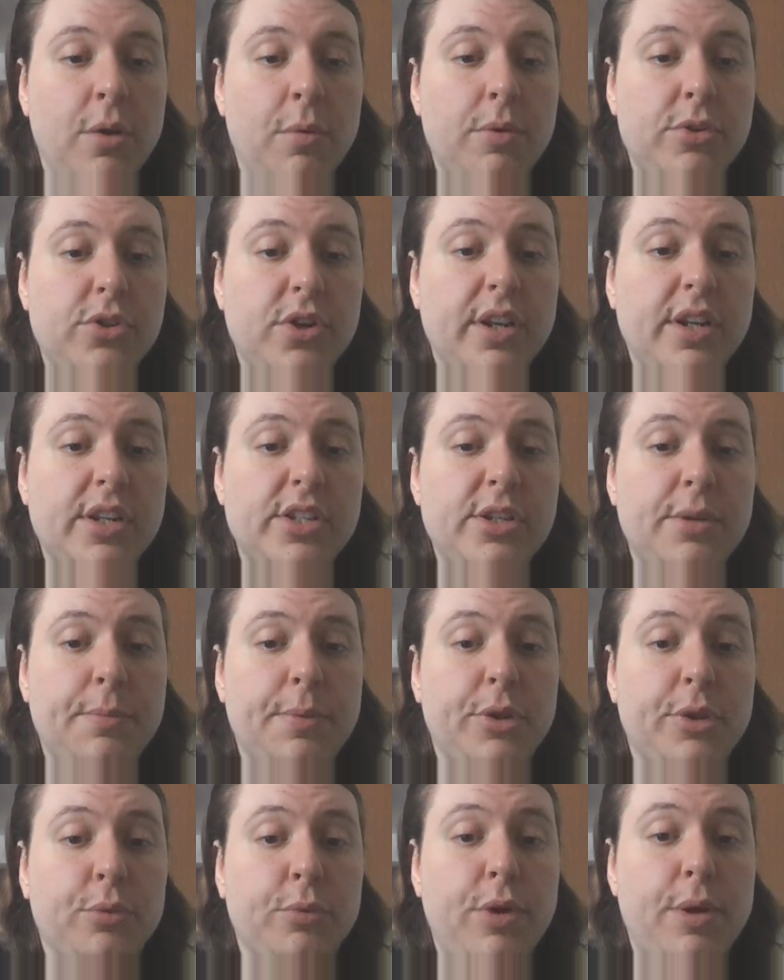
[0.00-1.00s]
When talking to Sam
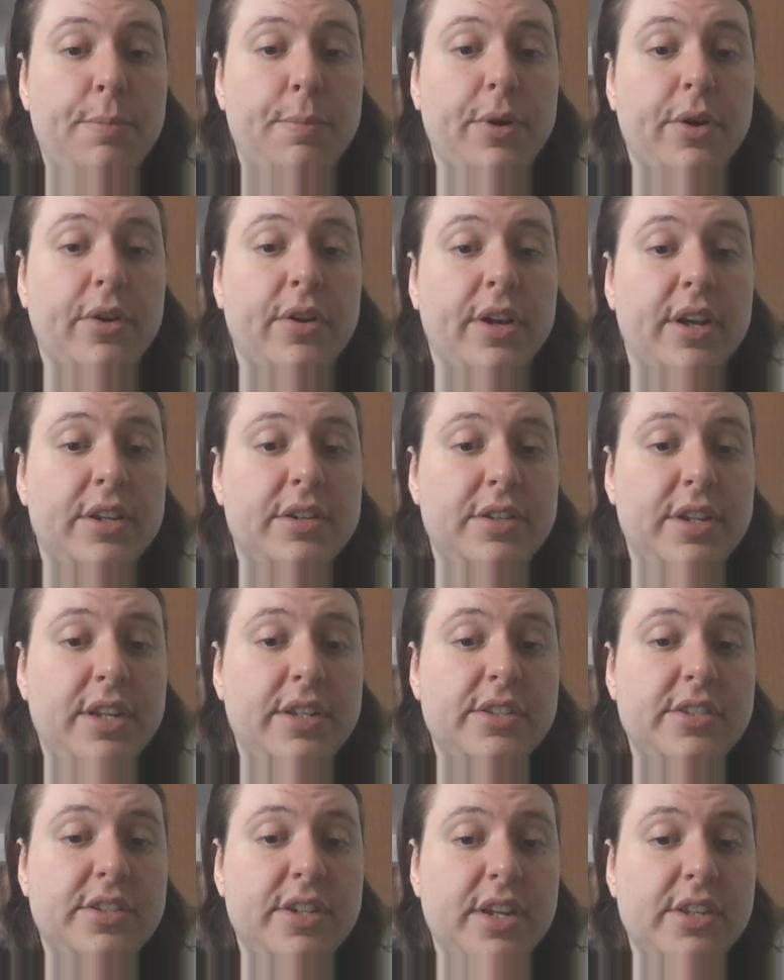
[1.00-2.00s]
about the Reaper,
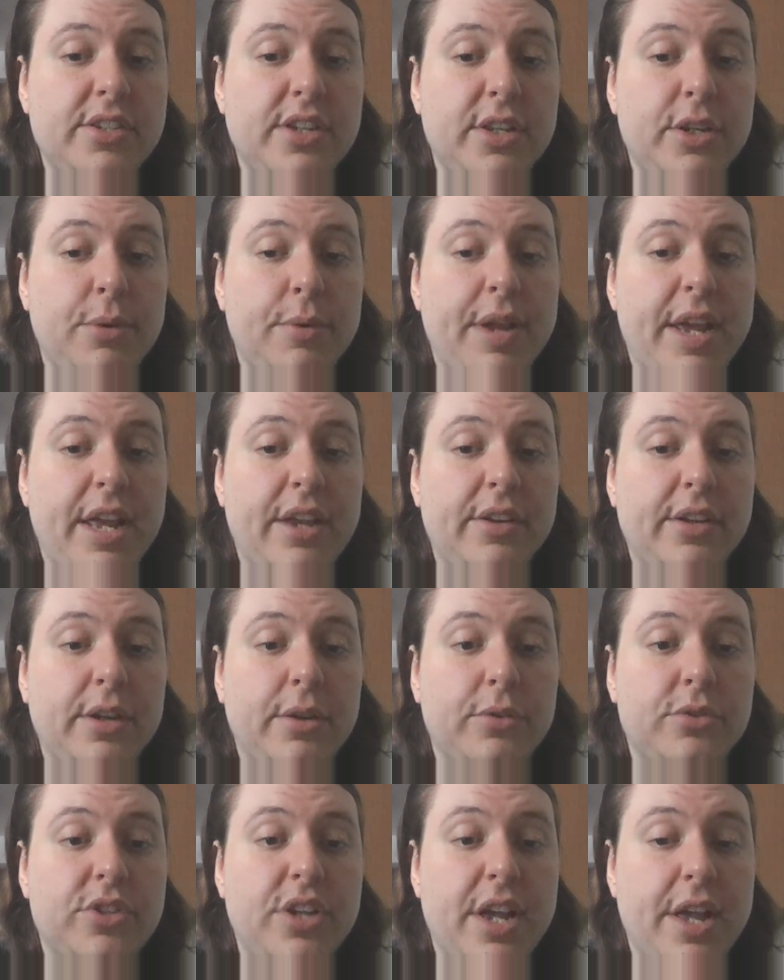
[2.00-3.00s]
Dean states that you can not
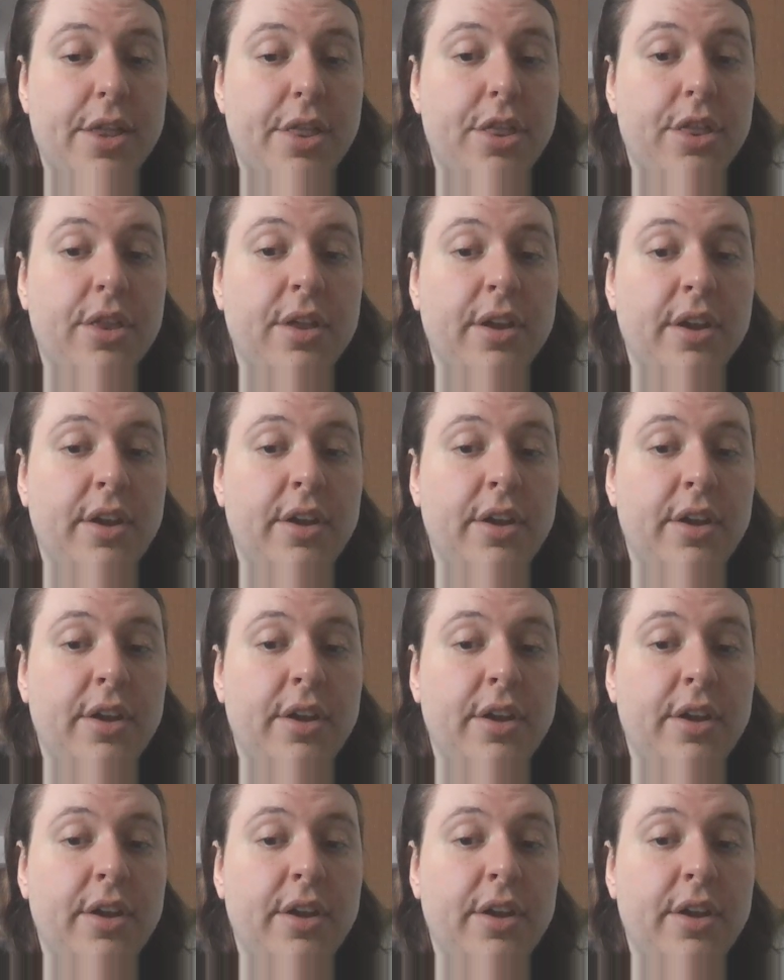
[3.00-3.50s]
kill death.